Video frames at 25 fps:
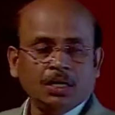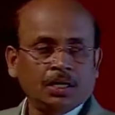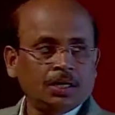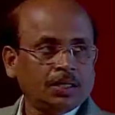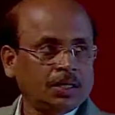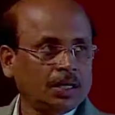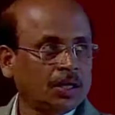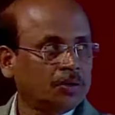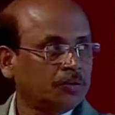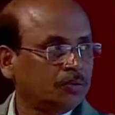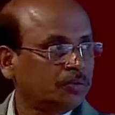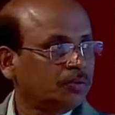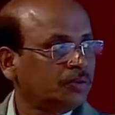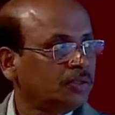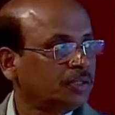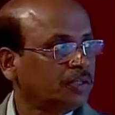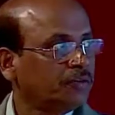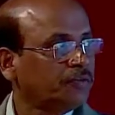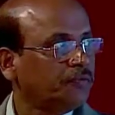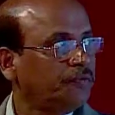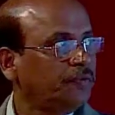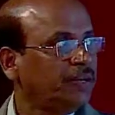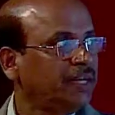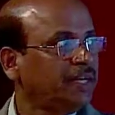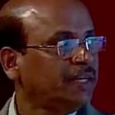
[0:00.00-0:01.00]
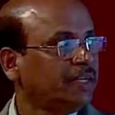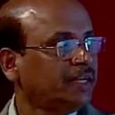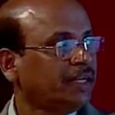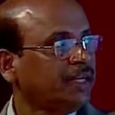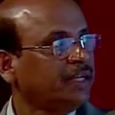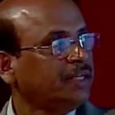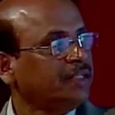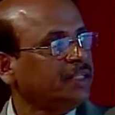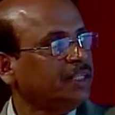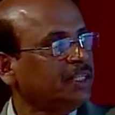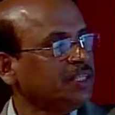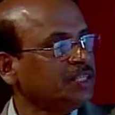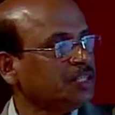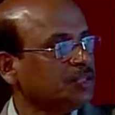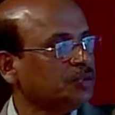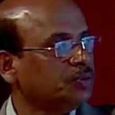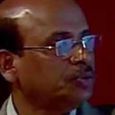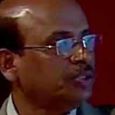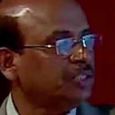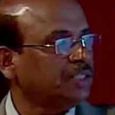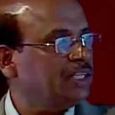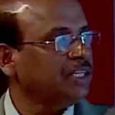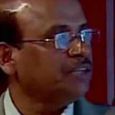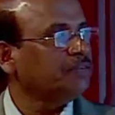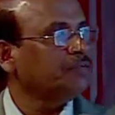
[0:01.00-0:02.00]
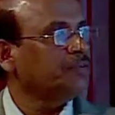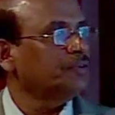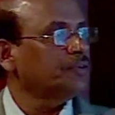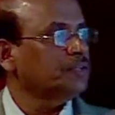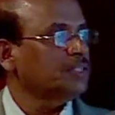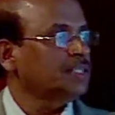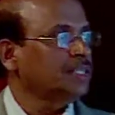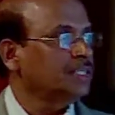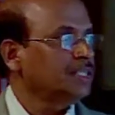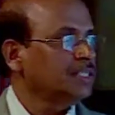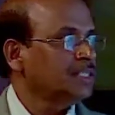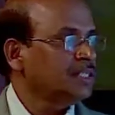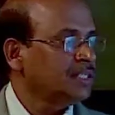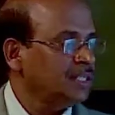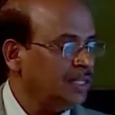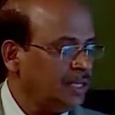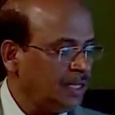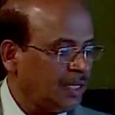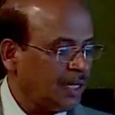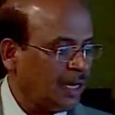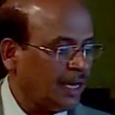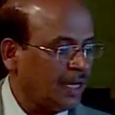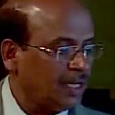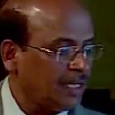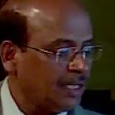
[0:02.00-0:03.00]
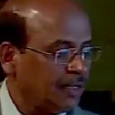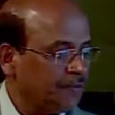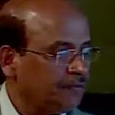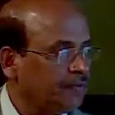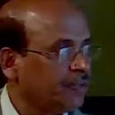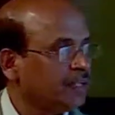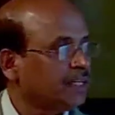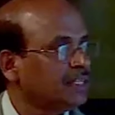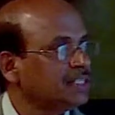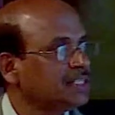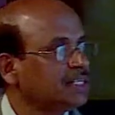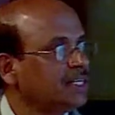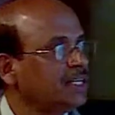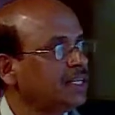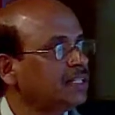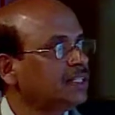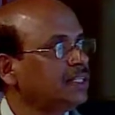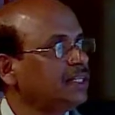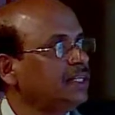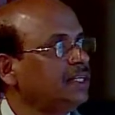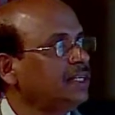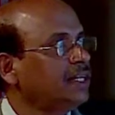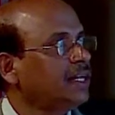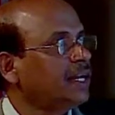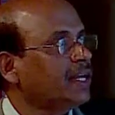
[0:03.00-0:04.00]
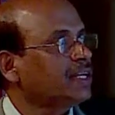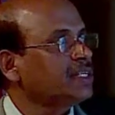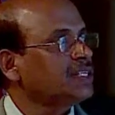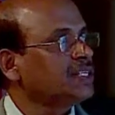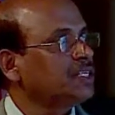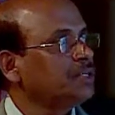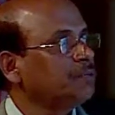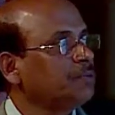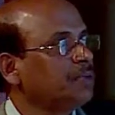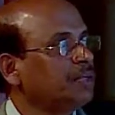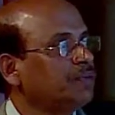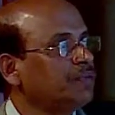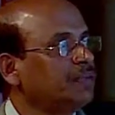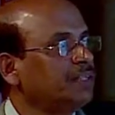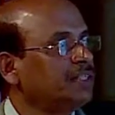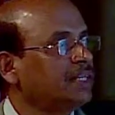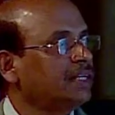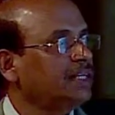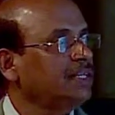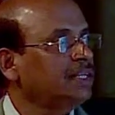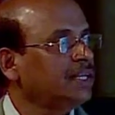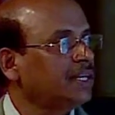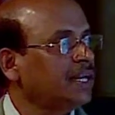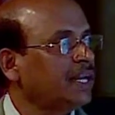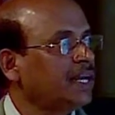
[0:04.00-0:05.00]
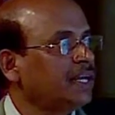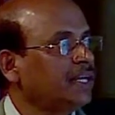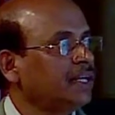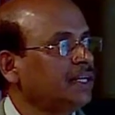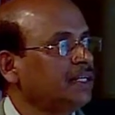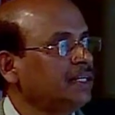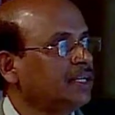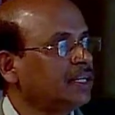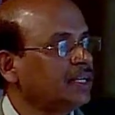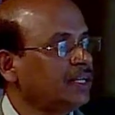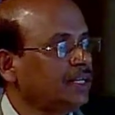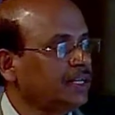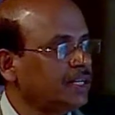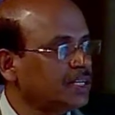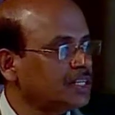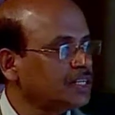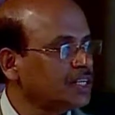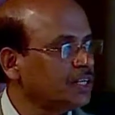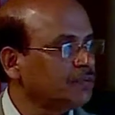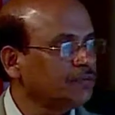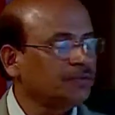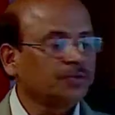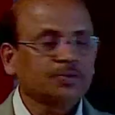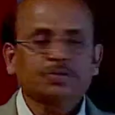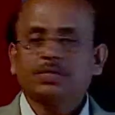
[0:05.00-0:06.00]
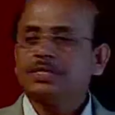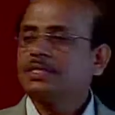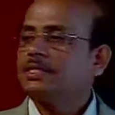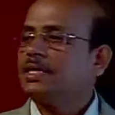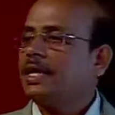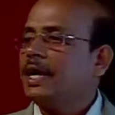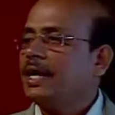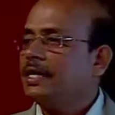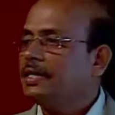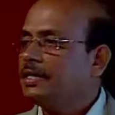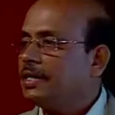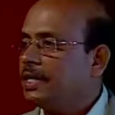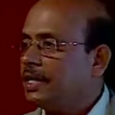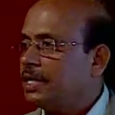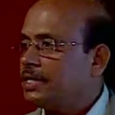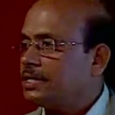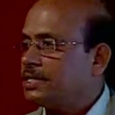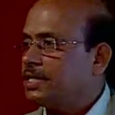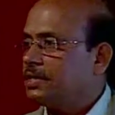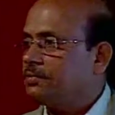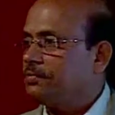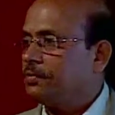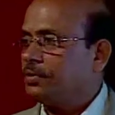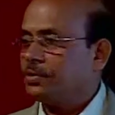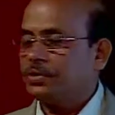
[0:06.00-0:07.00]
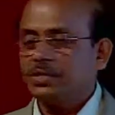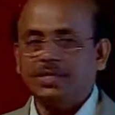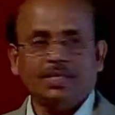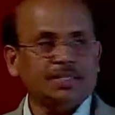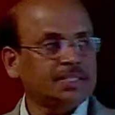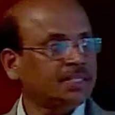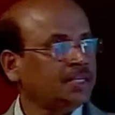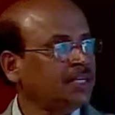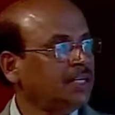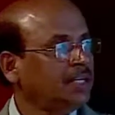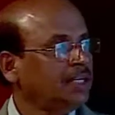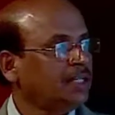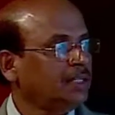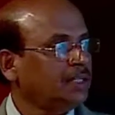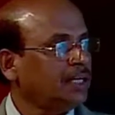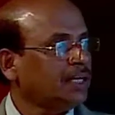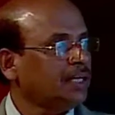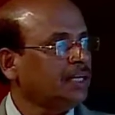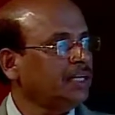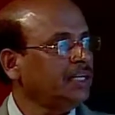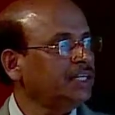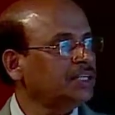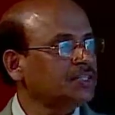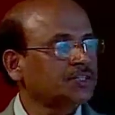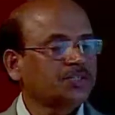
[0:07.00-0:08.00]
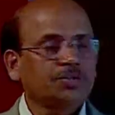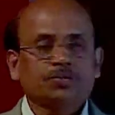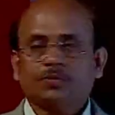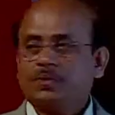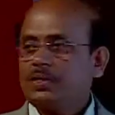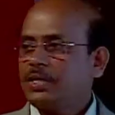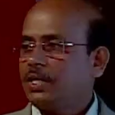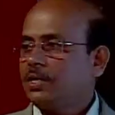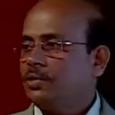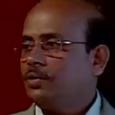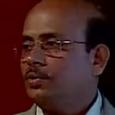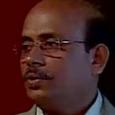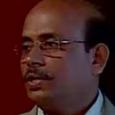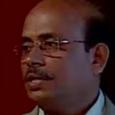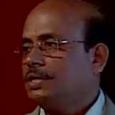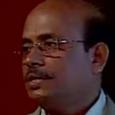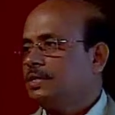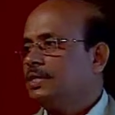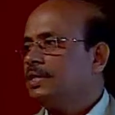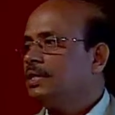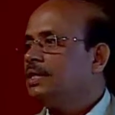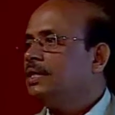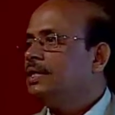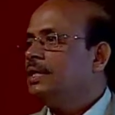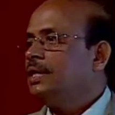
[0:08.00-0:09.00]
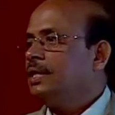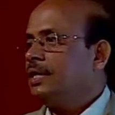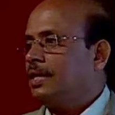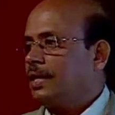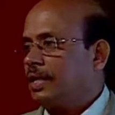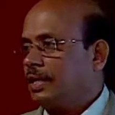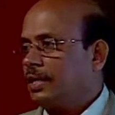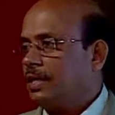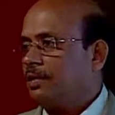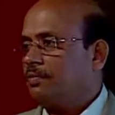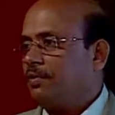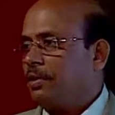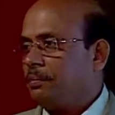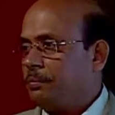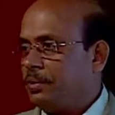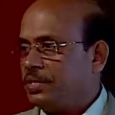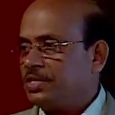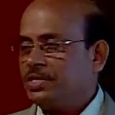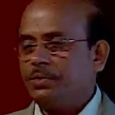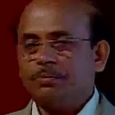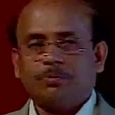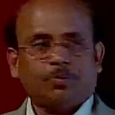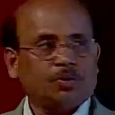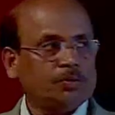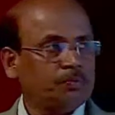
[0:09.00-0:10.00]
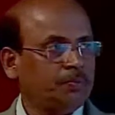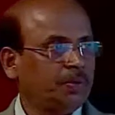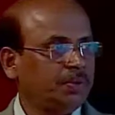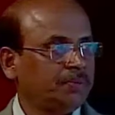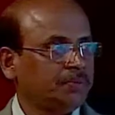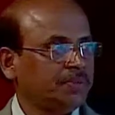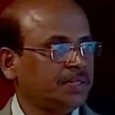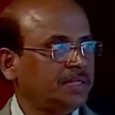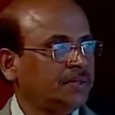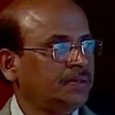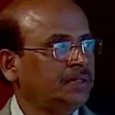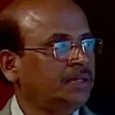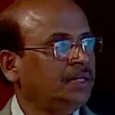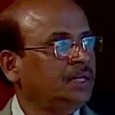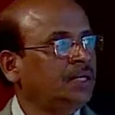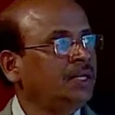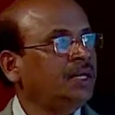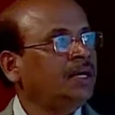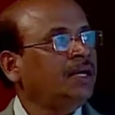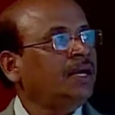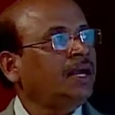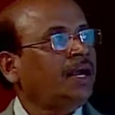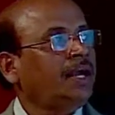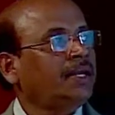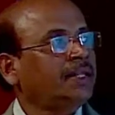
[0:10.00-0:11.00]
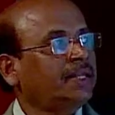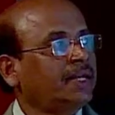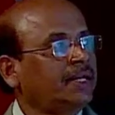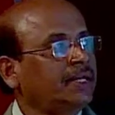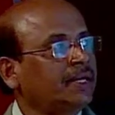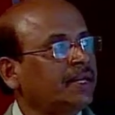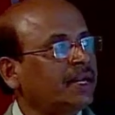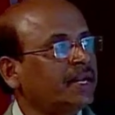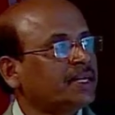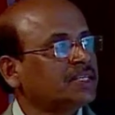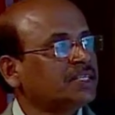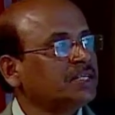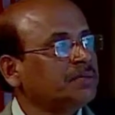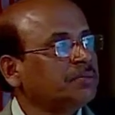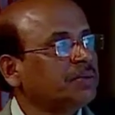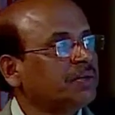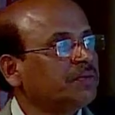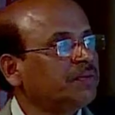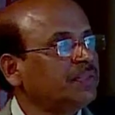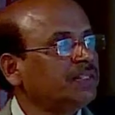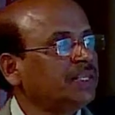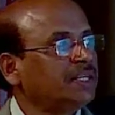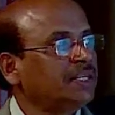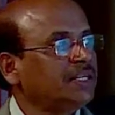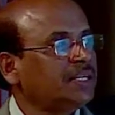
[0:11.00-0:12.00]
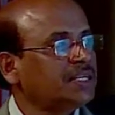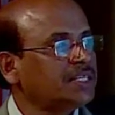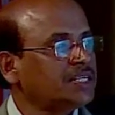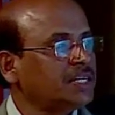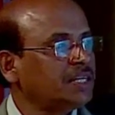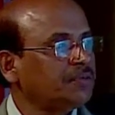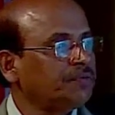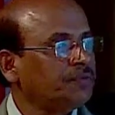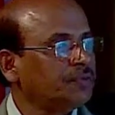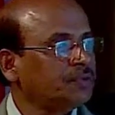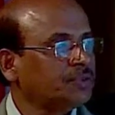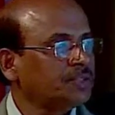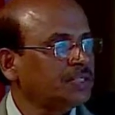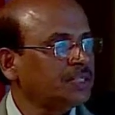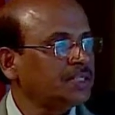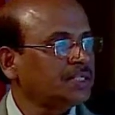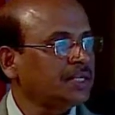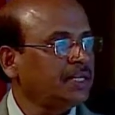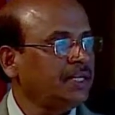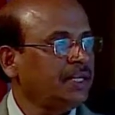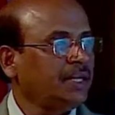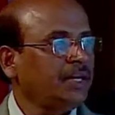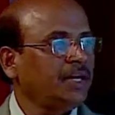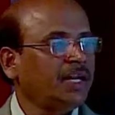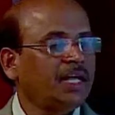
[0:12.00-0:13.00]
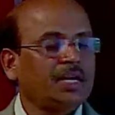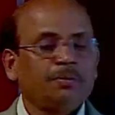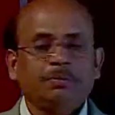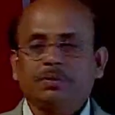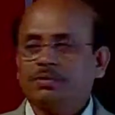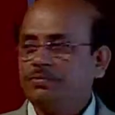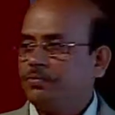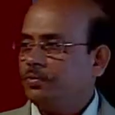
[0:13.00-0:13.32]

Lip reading: Now, if we treat these three forces, and if we consider the interaction between the inertial forces and the elastic forces, that leads to what are known as the regular vibration problems. And the interaction between the inertial forces and aerodynamic